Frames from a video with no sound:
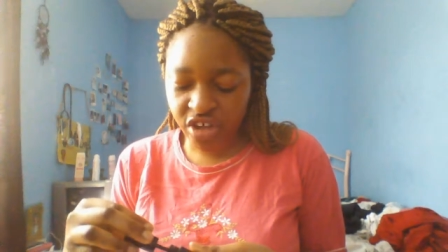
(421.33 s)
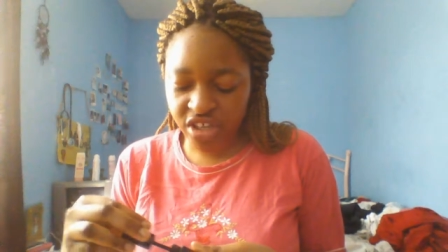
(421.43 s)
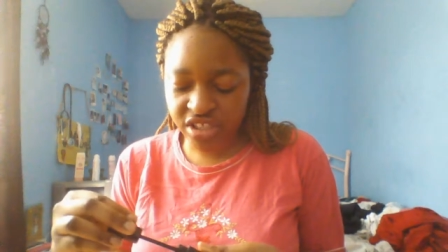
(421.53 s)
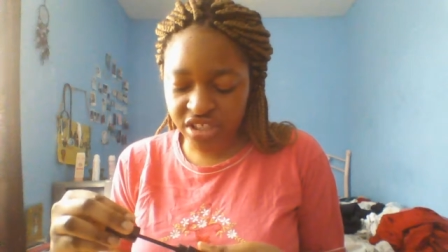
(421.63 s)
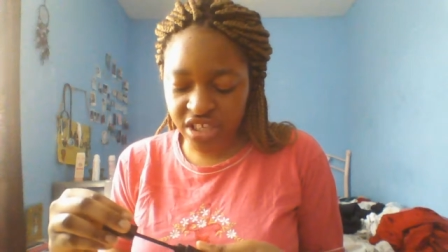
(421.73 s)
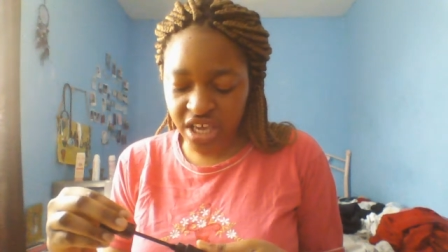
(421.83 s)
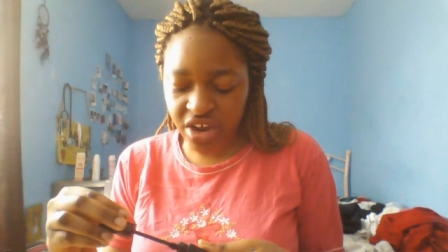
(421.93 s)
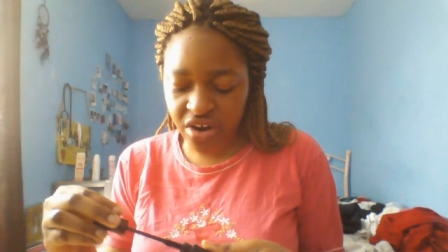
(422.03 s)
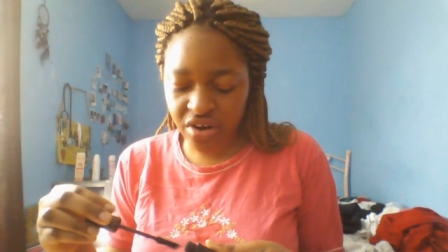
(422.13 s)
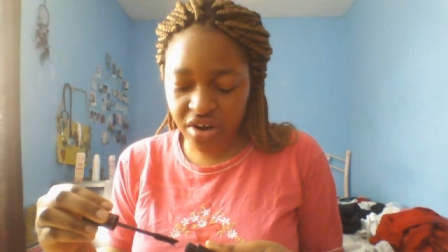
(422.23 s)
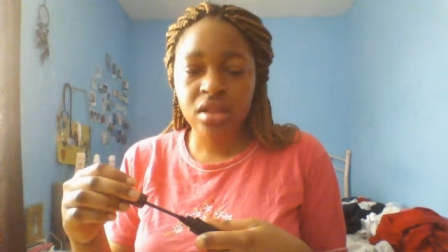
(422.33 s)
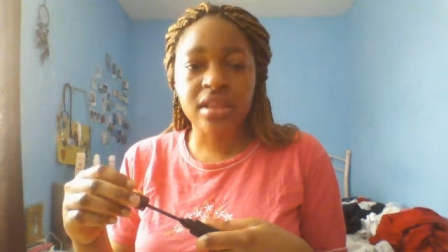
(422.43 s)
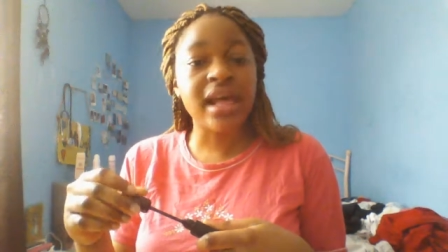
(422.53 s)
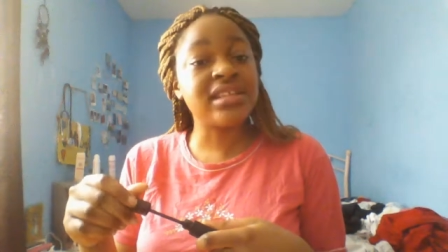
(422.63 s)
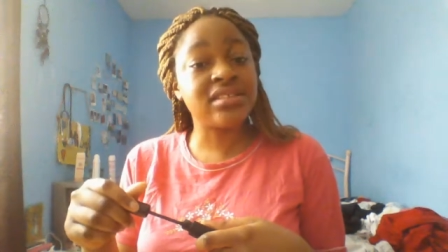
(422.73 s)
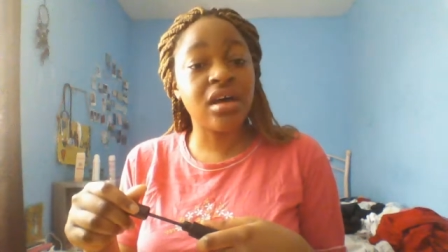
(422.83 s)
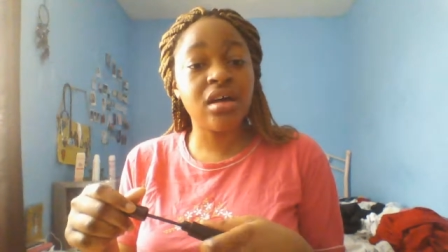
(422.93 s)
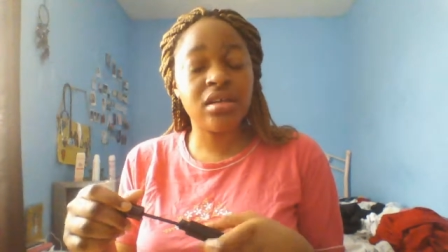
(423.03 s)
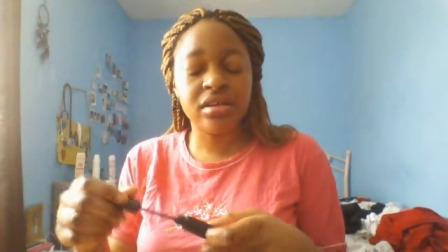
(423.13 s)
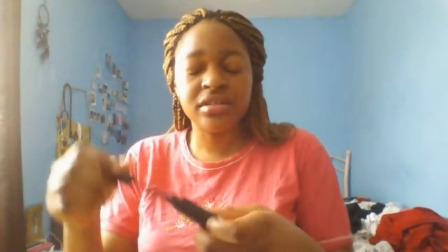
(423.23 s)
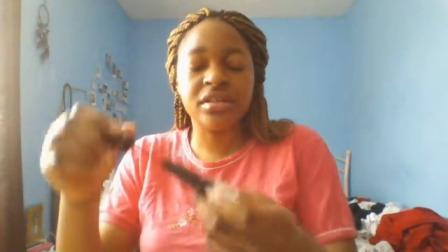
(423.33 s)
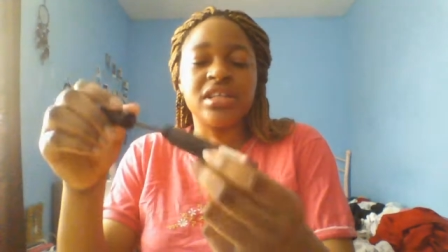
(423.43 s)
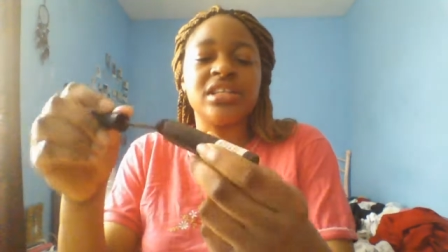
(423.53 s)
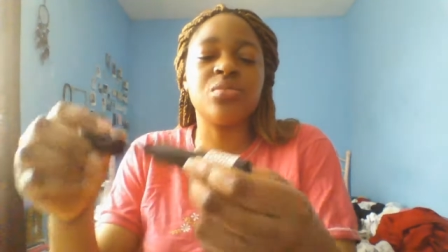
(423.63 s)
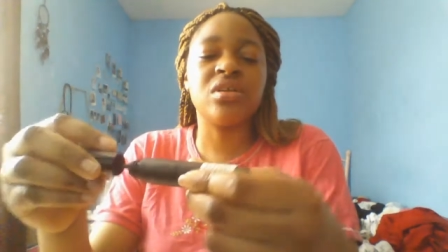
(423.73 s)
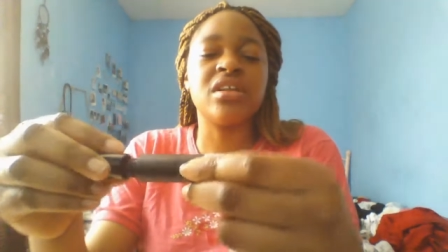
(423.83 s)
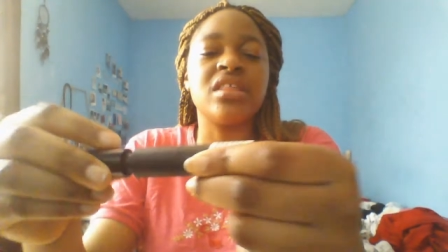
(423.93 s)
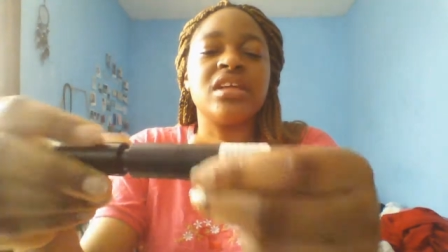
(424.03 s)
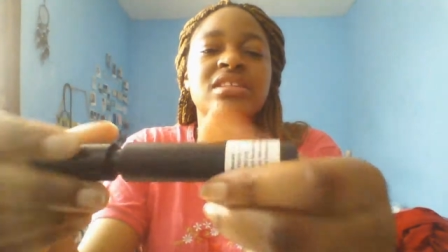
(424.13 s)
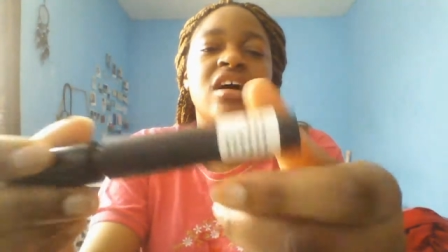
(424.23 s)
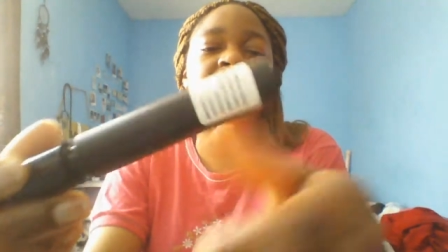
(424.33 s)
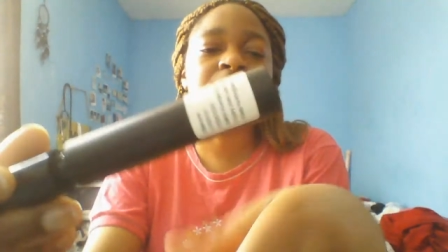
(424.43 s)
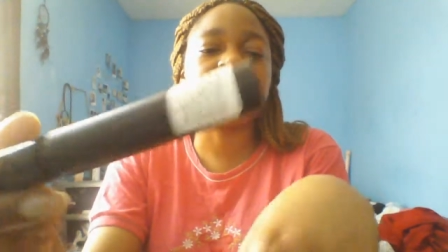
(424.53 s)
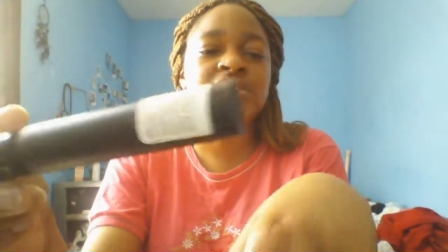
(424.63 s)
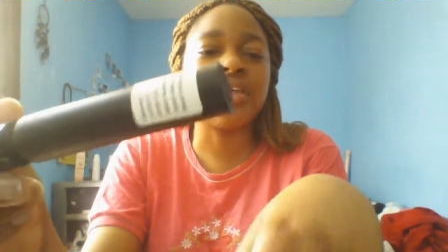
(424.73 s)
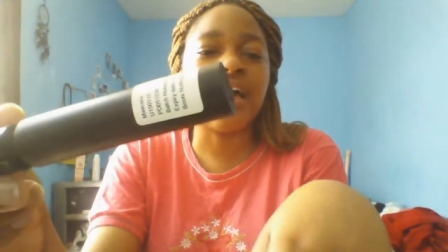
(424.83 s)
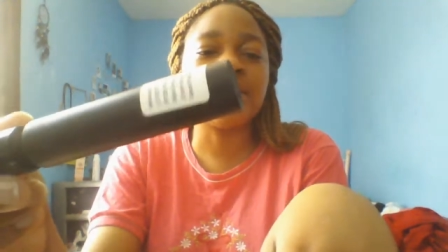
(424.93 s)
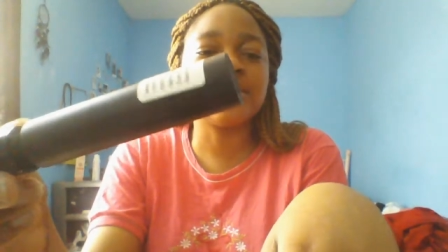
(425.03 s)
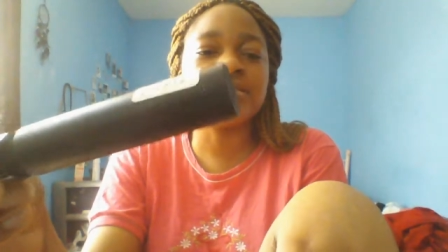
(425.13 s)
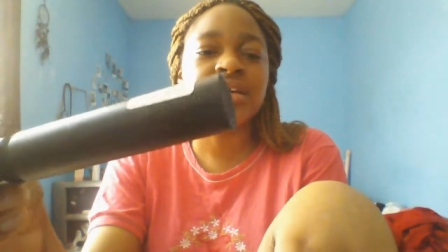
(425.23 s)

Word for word: volunteer tester. So this is one of the things that asked me to test.